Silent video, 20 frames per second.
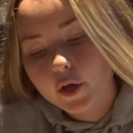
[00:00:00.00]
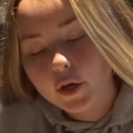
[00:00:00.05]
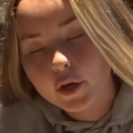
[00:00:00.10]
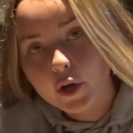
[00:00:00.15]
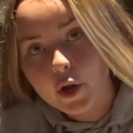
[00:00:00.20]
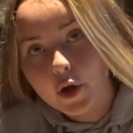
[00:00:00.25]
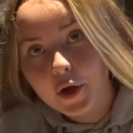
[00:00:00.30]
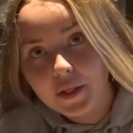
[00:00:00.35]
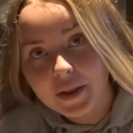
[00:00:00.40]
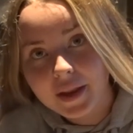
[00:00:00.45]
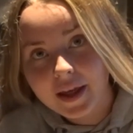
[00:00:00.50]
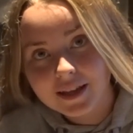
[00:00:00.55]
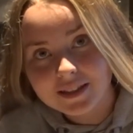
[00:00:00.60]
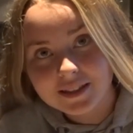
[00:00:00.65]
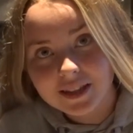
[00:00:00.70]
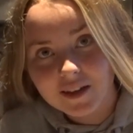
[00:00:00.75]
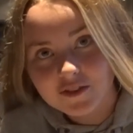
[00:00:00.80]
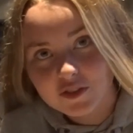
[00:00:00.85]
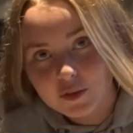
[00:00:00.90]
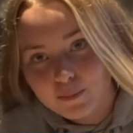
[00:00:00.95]
going on holiday, I
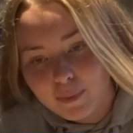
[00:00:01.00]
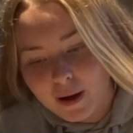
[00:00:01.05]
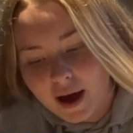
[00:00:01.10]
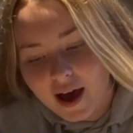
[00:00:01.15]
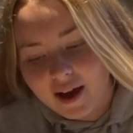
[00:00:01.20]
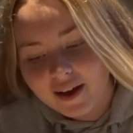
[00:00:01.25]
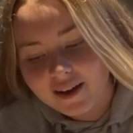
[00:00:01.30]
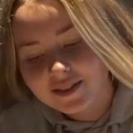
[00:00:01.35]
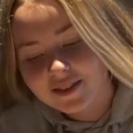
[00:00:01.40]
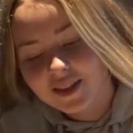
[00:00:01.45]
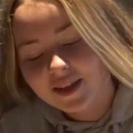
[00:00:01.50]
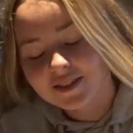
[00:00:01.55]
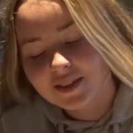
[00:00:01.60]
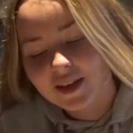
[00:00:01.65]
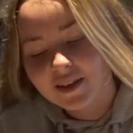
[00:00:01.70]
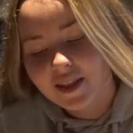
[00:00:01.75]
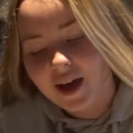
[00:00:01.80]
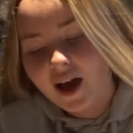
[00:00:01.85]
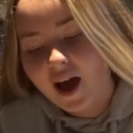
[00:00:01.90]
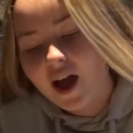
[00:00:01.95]
still have to pack and things
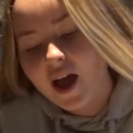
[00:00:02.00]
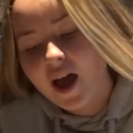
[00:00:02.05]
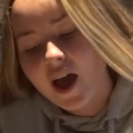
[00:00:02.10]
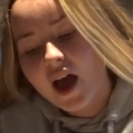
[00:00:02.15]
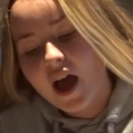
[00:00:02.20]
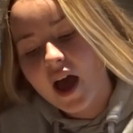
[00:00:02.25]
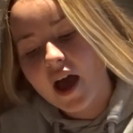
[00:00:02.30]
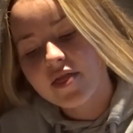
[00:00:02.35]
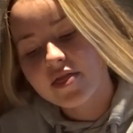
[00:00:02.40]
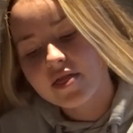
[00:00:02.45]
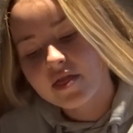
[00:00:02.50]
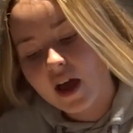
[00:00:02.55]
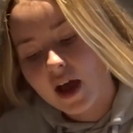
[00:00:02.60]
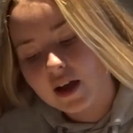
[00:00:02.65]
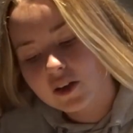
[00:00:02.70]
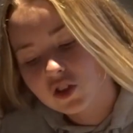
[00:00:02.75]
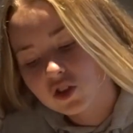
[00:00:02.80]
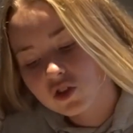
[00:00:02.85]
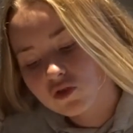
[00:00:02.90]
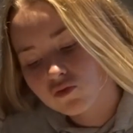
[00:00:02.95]
like that. And
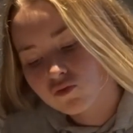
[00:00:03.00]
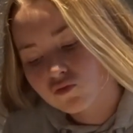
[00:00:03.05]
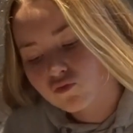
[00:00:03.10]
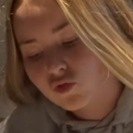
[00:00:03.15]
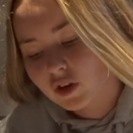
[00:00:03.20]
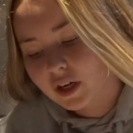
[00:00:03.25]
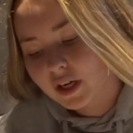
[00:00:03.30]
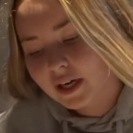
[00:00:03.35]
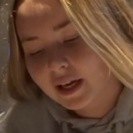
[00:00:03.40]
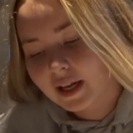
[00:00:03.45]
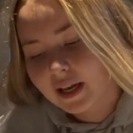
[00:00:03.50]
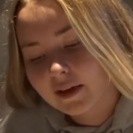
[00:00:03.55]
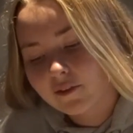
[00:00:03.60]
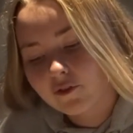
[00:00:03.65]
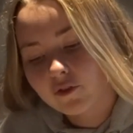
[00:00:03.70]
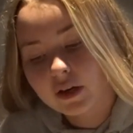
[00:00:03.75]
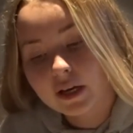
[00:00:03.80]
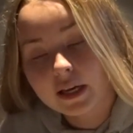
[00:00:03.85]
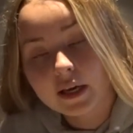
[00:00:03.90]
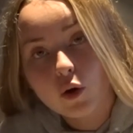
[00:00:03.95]
I just
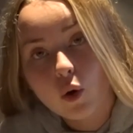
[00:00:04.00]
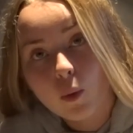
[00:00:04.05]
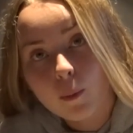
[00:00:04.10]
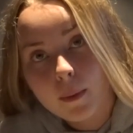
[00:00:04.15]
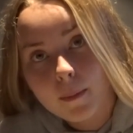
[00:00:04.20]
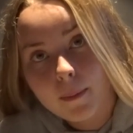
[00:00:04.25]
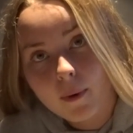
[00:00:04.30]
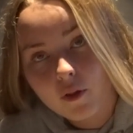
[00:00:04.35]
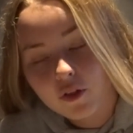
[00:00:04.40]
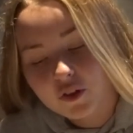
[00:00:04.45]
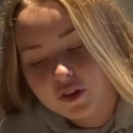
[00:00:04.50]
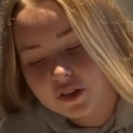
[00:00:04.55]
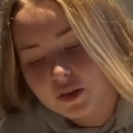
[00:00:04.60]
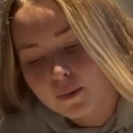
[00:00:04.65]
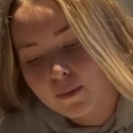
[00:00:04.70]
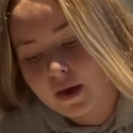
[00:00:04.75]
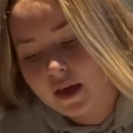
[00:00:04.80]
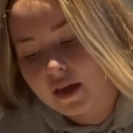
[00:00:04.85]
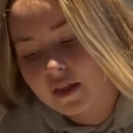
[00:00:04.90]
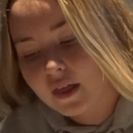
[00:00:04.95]
really couldn't be bothered
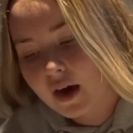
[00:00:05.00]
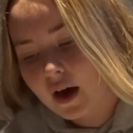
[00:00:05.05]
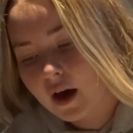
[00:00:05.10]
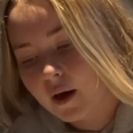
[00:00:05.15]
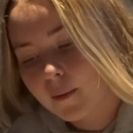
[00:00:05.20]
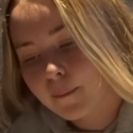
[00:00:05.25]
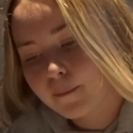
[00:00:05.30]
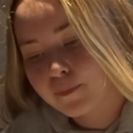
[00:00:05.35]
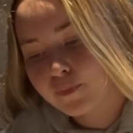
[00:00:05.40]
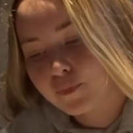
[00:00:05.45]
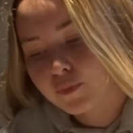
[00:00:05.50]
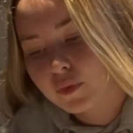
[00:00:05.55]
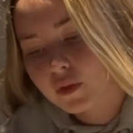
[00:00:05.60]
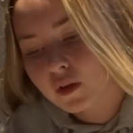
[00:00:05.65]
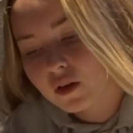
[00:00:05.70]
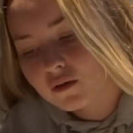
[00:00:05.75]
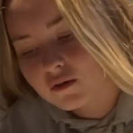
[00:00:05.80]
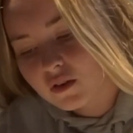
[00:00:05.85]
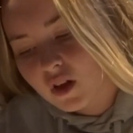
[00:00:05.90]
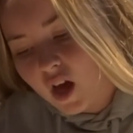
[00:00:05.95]
to be that
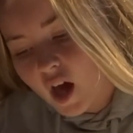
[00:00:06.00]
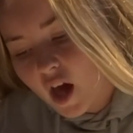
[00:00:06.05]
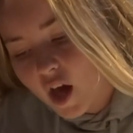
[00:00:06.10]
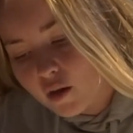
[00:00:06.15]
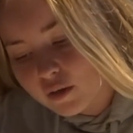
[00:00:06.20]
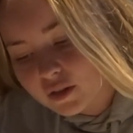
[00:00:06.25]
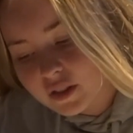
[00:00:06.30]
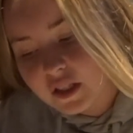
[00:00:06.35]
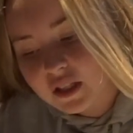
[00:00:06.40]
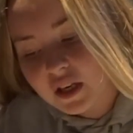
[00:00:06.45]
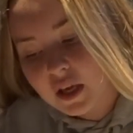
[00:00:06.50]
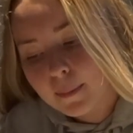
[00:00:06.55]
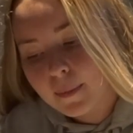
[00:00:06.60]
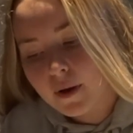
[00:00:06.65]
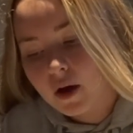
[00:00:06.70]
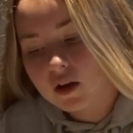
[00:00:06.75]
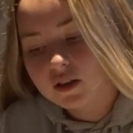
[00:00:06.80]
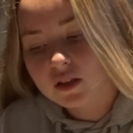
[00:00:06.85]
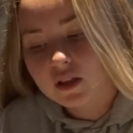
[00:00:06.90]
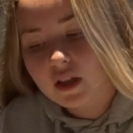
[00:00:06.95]
OCD
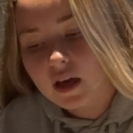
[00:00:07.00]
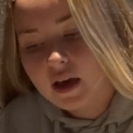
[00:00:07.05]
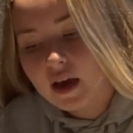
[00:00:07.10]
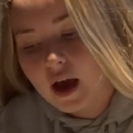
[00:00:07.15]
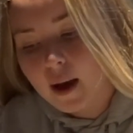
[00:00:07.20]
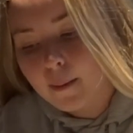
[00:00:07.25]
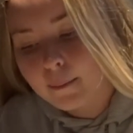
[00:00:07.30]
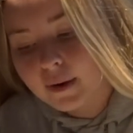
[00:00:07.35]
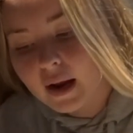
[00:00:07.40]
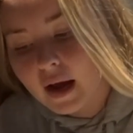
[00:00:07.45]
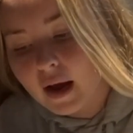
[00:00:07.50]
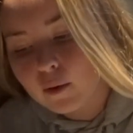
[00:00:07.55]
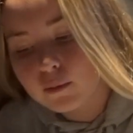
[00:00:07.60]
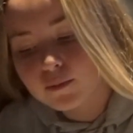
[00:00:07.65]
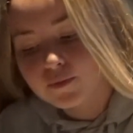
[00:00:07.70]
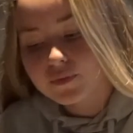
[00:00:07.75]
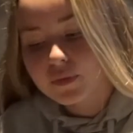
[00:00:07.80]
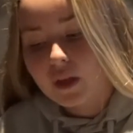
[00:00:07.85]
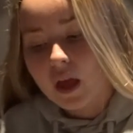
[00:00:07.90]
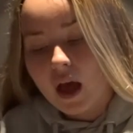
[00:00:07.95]
person I am.
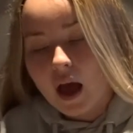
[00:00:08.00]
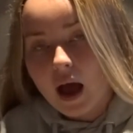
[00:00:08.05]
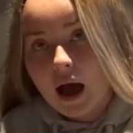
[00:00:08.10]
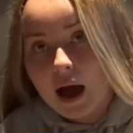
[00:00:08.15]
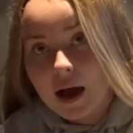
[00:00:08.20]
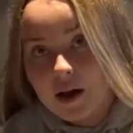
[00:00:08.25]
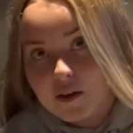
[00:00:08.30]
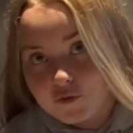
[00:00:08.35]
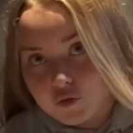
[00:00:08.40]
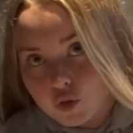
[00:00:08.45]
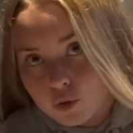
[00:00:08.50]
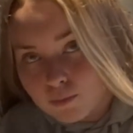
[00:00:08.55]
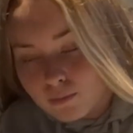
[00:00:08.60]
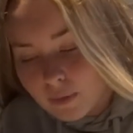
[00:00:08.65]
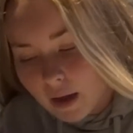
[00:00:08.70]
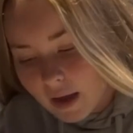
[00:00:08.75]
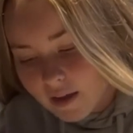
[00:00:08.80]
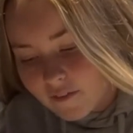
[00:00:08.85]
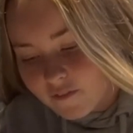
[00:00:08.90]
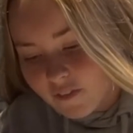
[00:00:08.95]
Now, I've done
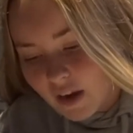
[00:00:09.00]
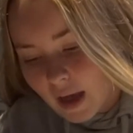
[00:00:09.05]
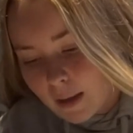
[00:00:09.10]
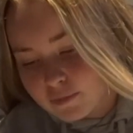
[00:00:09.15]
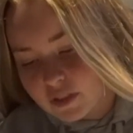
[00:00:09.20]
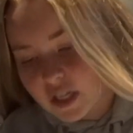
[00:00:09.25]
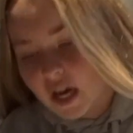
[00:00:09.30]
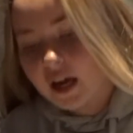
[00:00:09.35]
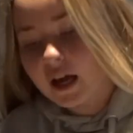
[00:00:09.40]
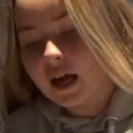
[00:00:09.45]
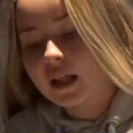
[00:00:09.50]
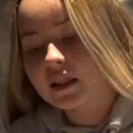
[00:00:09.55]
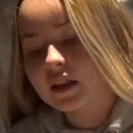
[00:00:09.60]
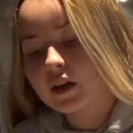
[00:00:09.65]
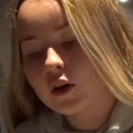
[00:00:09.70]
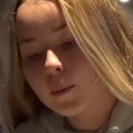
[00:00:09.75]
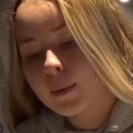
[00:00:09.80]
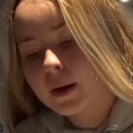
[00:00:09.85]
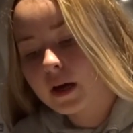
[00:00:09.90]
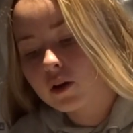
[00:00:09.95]
my flapjack a
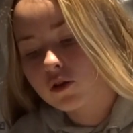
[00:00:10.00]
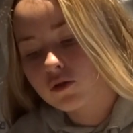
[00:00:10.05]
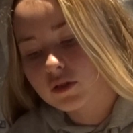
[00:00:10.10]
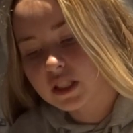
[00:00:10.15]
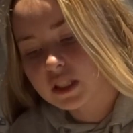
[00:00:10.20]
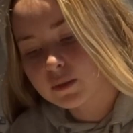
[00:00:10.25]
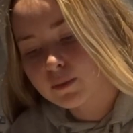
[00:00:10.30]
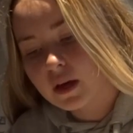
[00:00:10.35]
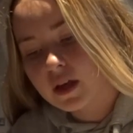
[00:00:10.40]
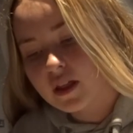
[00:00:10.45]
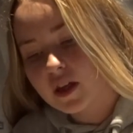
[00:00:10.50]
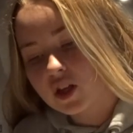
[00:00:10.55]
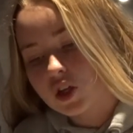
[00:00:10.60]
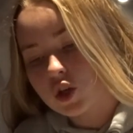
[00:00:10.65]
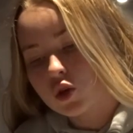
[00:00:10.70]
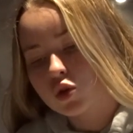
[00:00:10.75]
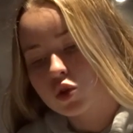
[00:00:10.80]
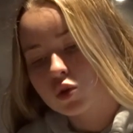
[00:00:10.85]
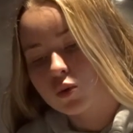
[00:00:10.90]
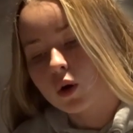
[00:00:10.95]
little bit crispier than
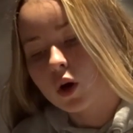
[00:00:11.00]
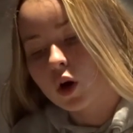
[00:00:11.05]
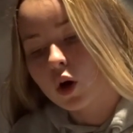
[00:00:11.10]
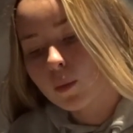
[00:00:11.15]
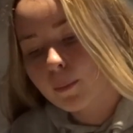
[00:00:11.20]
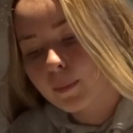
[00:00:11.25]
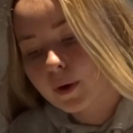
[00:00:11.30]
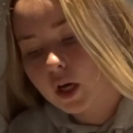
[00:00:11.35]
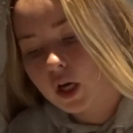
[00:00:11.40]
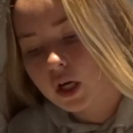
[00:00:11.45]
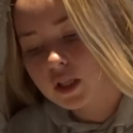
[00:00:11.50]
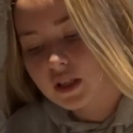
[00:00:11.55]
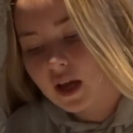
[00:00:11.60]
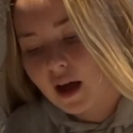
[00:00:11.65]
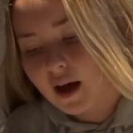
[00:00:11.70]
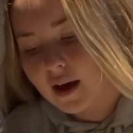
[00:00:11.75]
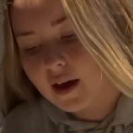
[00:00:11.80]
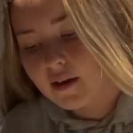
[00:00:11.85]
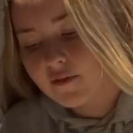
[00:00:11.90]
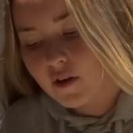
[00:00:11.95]
usual because
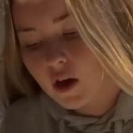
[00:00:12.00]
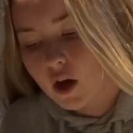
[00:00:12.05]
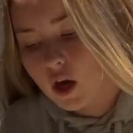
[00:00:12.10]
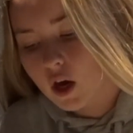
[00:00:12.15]
I've